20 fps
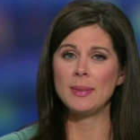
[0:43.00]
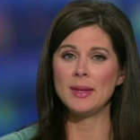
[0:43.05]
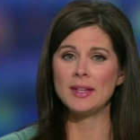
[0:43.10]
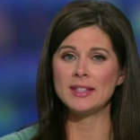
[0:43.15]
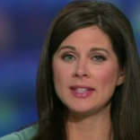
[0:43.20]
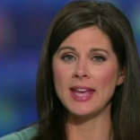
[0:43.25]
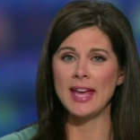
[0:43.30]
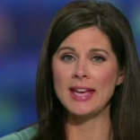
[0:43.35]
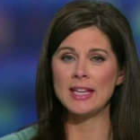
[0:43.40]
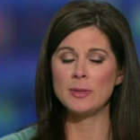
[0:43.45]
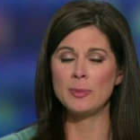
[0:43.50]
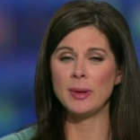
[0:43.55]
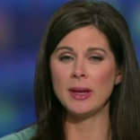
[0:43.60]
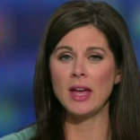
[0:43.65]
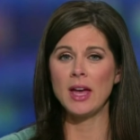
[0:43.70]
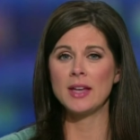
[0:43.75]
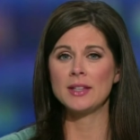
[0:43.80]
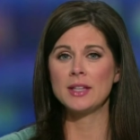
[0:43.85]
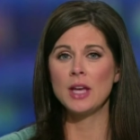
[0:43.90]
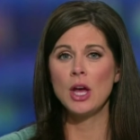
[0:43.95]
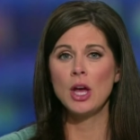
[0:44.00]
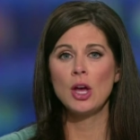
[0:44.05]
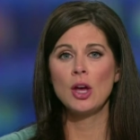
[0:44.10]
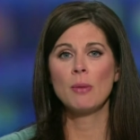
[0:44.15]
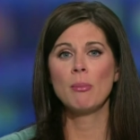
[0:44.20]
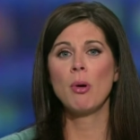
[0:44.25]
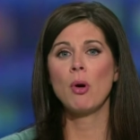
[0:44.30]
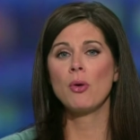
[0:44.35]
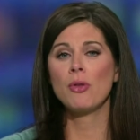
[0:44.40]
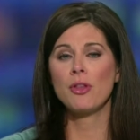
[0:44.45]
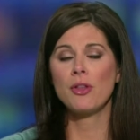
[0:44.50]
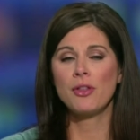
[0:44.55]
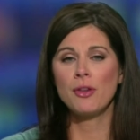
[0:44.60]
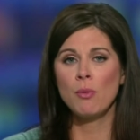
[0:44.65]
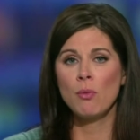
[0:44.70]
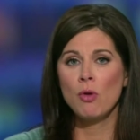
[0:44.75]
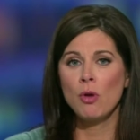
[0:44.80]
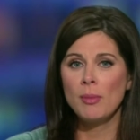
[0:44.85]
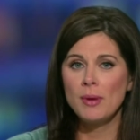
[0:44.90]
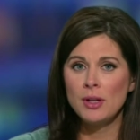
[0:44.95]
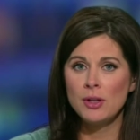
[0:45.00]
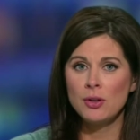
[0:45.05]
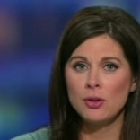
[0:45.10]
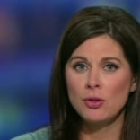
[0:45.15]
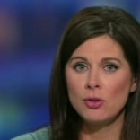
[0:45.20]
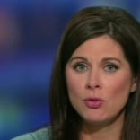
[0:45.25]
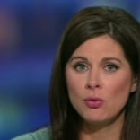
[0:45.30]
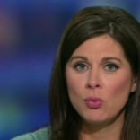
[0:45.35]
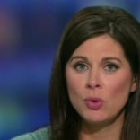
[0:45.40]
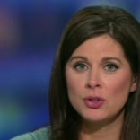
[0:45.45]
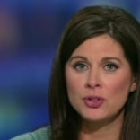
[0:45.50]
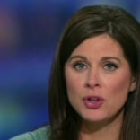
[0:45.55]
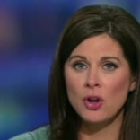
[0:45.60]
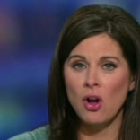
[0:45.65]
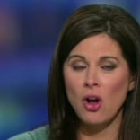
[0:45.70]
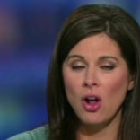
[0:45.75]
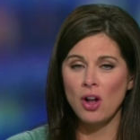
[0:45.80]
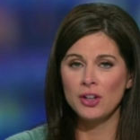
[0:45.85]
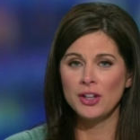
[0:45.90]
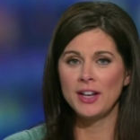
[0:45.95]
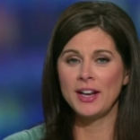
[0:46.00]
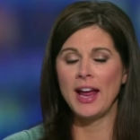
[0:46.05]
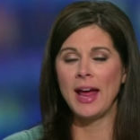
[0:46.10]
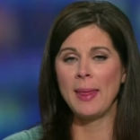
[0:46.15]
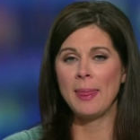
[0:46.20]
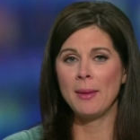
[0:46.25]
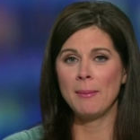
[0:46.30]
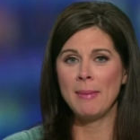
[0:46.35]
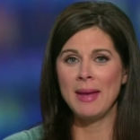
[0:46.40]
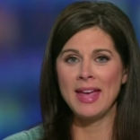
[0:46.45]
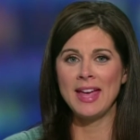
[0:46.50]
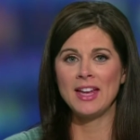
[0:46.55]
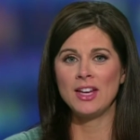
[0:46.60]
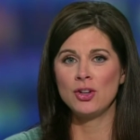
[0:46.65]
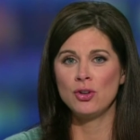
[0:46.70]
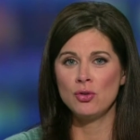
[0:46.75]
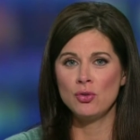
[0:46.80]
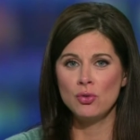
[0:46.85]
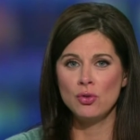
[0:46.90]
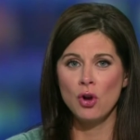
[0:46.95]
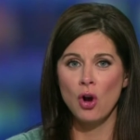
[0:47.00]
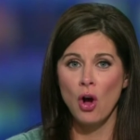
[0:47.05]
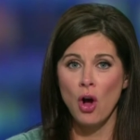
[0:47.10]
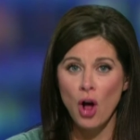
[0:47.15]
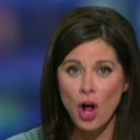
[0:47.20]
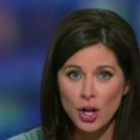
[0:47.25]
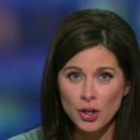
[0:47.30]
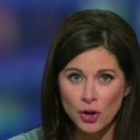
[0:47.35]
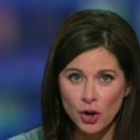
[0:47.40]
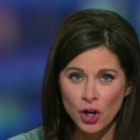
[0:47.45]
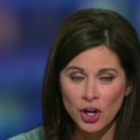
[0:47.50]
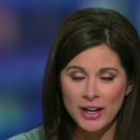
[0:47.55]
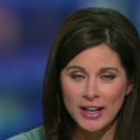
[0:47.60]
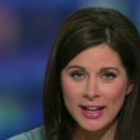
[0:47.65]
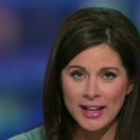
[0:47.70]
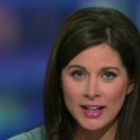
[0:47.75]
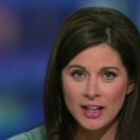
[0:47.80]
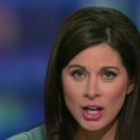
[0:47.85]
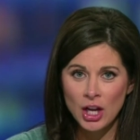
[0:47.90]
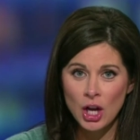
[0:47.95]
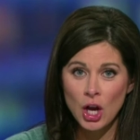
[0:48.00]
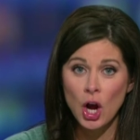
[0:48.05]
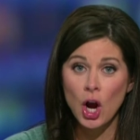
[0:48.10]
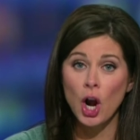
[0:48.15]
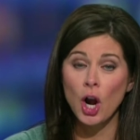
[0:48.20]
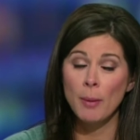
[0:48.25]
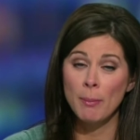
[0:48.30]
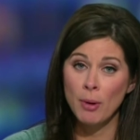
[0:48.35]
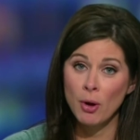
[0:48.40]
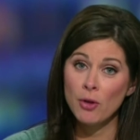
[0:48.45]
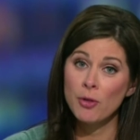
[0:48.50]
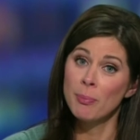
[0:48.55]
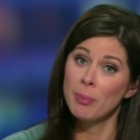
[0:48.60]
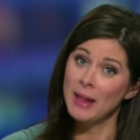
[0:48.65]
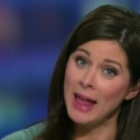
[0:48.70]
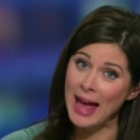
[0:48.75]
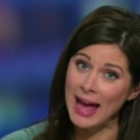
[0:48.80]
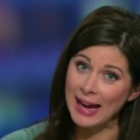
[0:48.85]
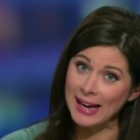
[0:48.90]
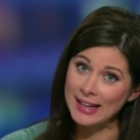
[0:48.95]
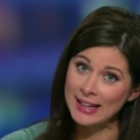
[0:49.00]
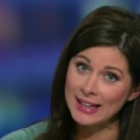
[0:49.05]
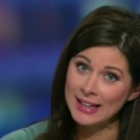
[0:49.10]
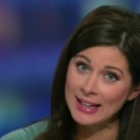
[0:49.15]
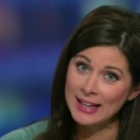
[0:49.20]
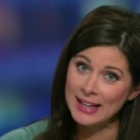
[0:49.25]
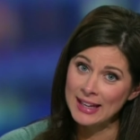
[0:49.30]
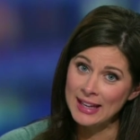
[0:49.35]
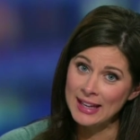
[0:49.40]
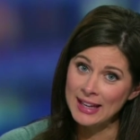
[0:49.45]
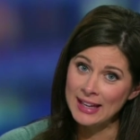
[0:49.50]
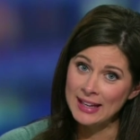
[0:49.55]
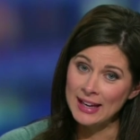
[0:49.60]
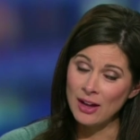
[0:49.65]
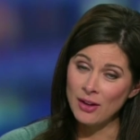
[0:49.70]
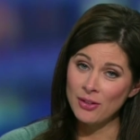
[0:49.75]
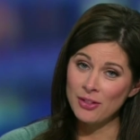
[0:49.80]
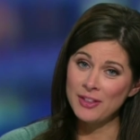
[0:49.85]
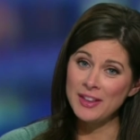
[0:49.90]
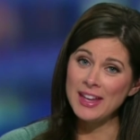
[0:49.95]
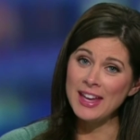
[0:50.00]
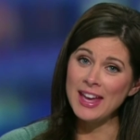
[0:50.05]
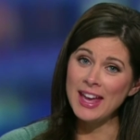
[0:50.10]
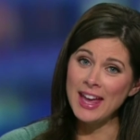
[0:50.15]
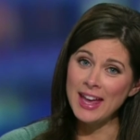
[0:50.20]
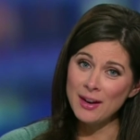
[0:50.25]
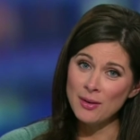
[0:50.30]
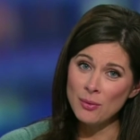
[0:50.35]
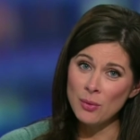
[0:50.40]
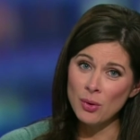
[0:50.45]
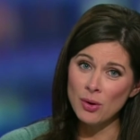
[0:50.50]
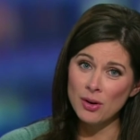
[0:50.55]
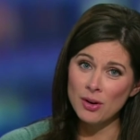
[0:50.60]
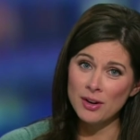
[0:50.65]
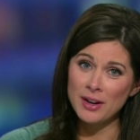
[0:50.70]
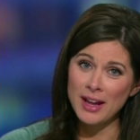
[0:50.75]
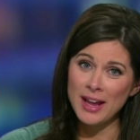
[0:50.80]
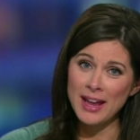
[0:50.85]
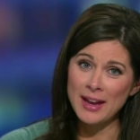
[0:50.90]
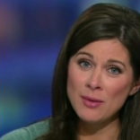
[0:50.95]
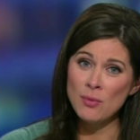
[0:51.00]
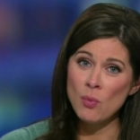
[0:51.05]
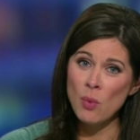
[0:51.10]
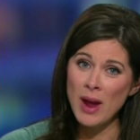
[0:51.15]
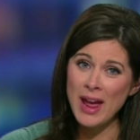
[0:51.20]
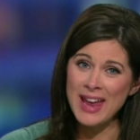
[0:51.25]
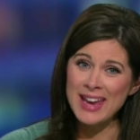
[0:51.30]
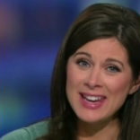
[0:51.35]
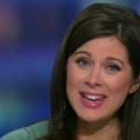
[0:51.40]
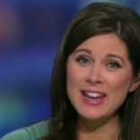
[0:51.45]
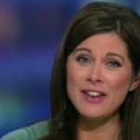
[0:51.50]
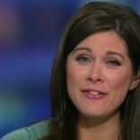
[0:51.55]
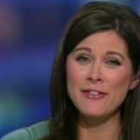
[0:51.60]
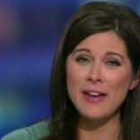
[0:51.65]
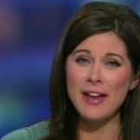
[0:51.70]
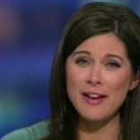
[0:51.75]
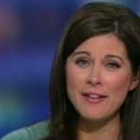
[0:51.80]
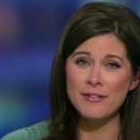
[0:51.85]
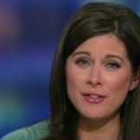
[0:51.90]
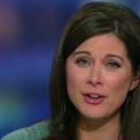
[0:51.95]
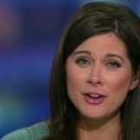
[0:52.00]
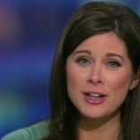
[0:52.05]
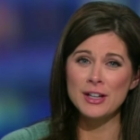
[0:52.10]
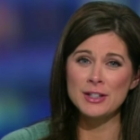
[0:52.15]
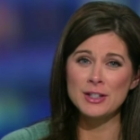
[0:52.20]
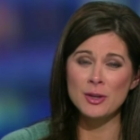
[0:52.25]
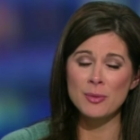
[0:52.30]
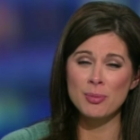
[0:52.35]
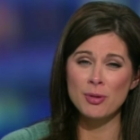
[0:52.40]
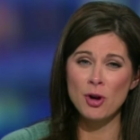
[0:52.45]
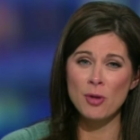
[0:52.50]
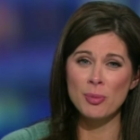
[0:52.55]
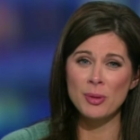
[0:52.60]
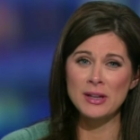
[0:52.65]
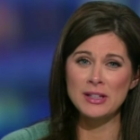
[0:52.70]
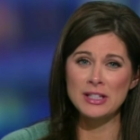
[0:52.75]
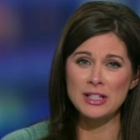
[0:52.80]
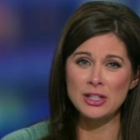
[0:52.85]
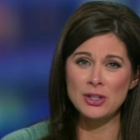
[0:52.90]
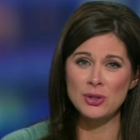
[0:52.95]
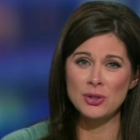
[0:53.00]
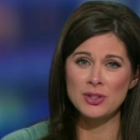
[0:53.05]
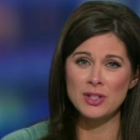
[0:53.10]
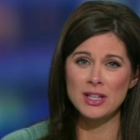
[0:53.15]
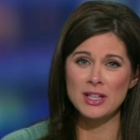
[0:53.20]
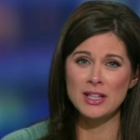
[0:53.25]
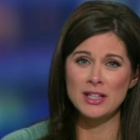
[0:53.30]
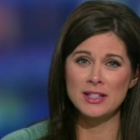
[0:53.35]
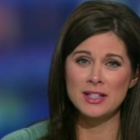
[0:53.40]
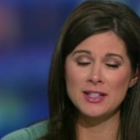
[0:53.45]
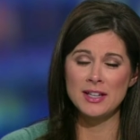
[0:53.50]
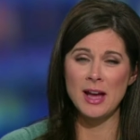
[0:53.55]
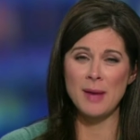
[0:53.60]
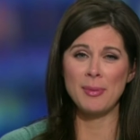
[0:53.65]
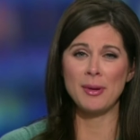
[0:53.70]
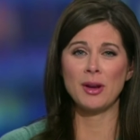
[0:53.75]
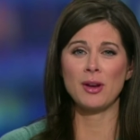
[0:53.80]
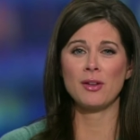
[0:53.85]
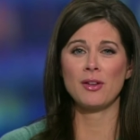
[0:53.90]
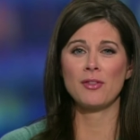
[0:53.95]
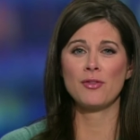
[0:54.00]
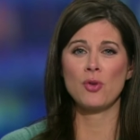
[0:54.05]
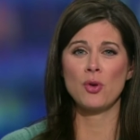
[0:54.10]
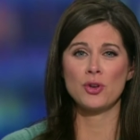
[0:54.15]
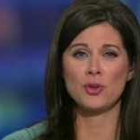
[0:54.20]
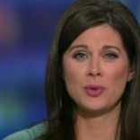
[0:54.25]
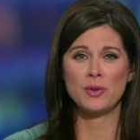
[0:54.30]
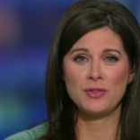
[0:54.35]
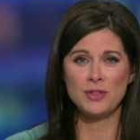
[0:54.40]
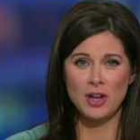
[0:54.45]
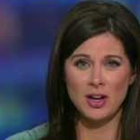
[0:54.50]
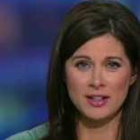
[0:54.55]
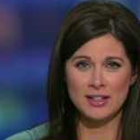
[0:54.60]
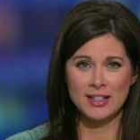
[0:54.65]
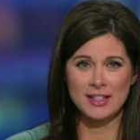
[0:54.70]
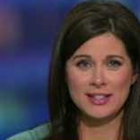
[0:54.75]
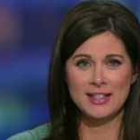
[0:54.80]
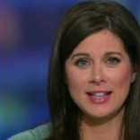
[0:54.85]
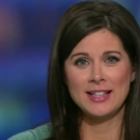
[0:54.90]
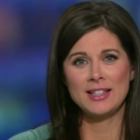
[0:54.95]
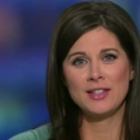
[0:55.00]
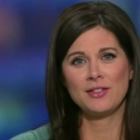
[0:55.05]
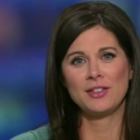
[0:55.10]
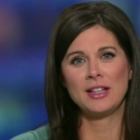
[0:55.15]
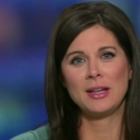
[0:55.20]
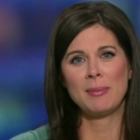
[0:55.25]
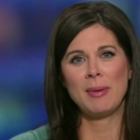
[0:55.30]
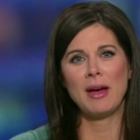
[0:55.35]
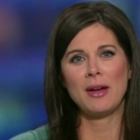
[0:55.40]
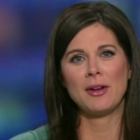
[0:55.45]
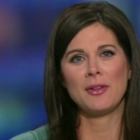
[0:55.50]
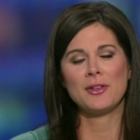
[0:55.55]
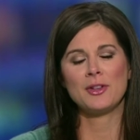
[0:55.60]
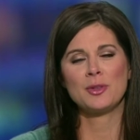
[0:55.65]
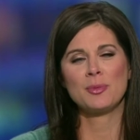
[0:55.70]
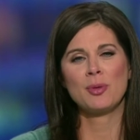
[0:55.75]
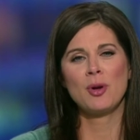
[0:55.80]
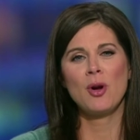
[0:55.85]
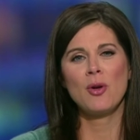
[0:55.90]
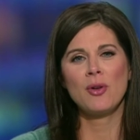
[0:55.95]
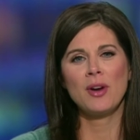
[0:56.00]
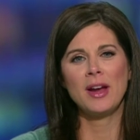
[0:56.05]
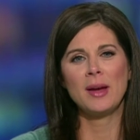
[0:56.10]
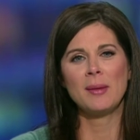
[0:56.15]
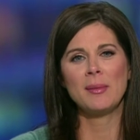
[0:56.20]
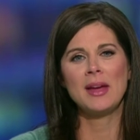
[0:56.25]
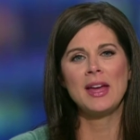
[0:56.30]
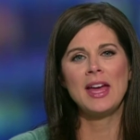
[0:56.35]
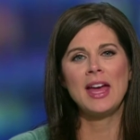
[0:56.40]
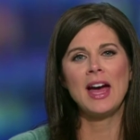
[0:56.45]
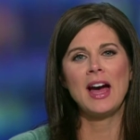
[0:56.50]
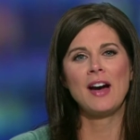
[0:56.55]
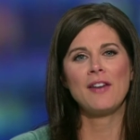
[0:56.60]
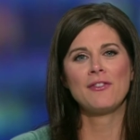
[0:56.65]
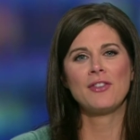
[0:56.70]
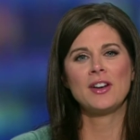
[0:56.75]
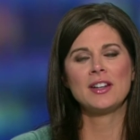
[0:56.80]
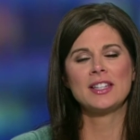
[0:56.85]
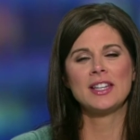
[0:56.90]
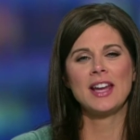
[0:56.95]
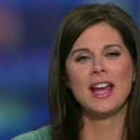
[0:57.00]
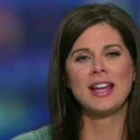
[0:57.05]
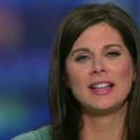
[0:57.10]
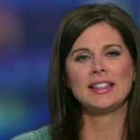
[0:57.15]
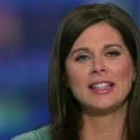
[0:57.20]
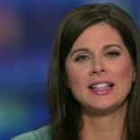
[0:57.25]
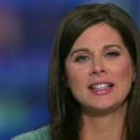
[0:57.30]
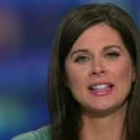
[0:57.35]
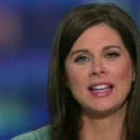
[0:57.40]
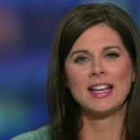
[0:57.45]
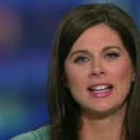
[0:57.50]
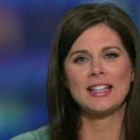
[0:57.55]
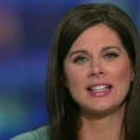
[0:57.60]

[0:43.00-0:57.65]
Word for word: in this case because both the woman who was called it and the man who called her it are both black. Now, the N word and when, if ever, it's appropriate to use is a topic, of course, we've talked extensively about on this program. Out front tonight, legal